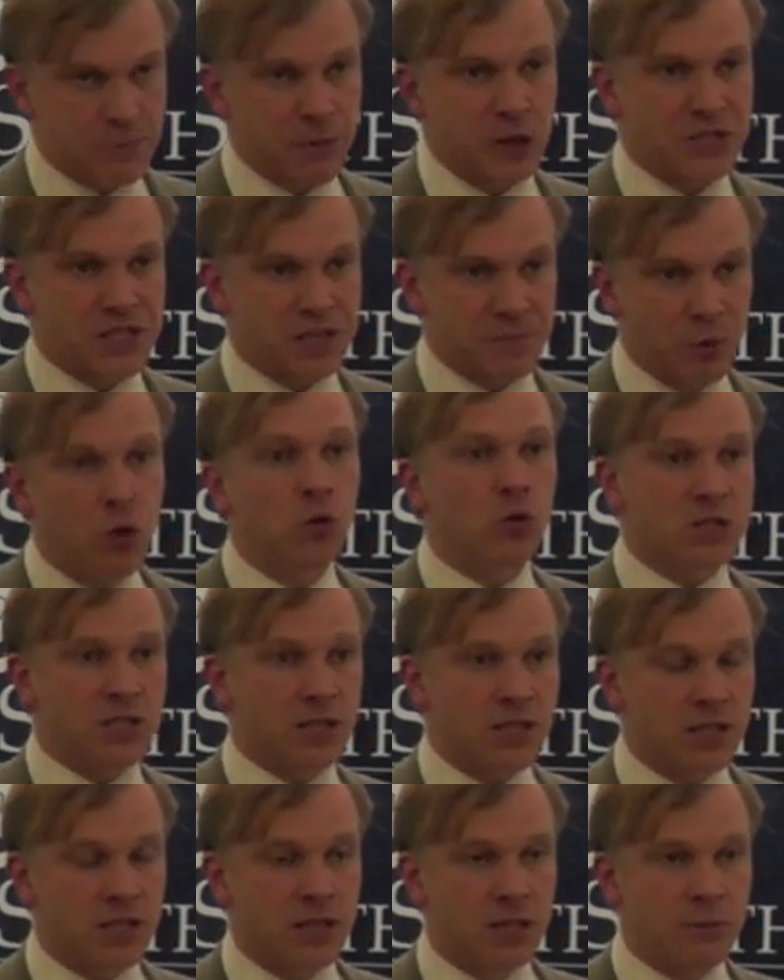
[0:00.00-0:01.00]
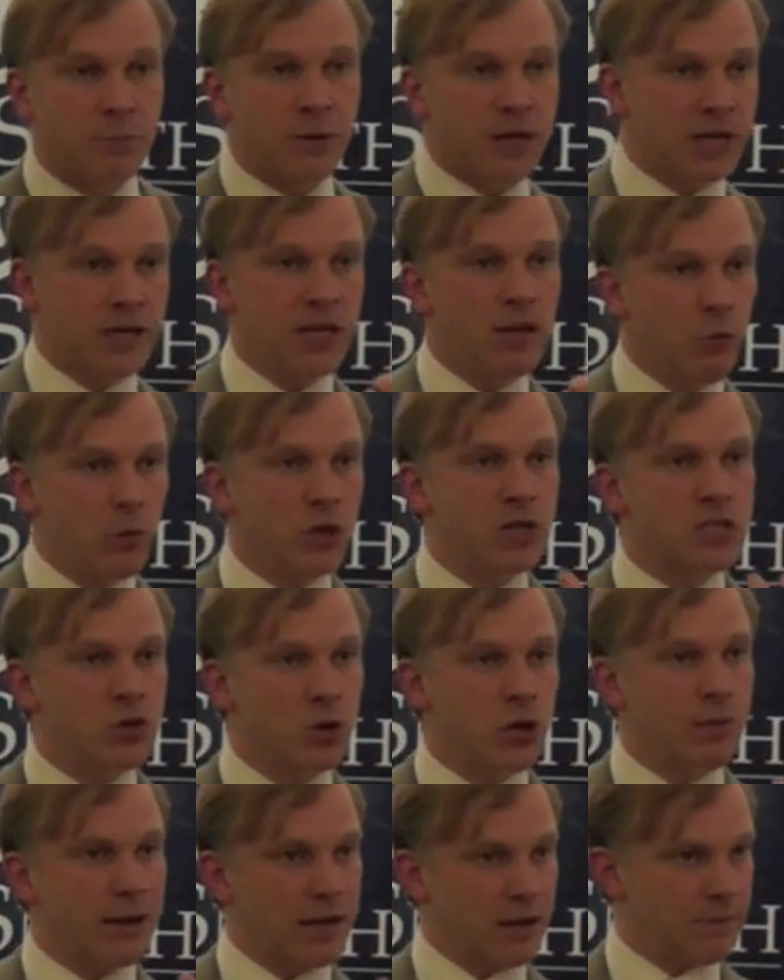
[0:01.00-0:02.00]
the most important, but I didn't want to
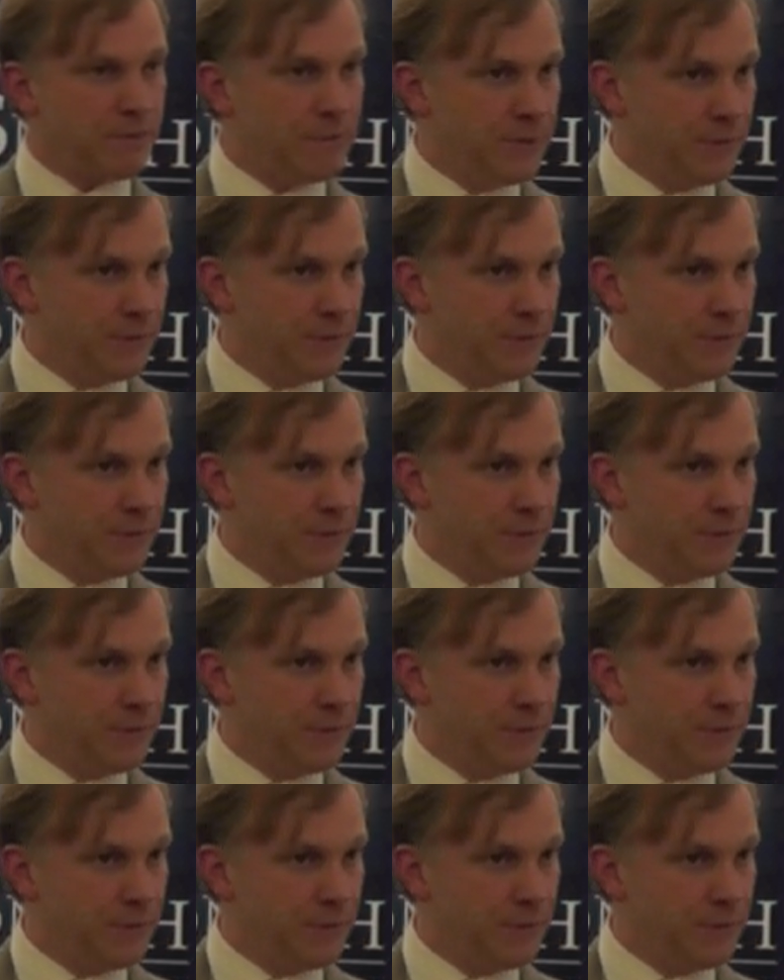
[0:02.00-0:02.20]
talk about it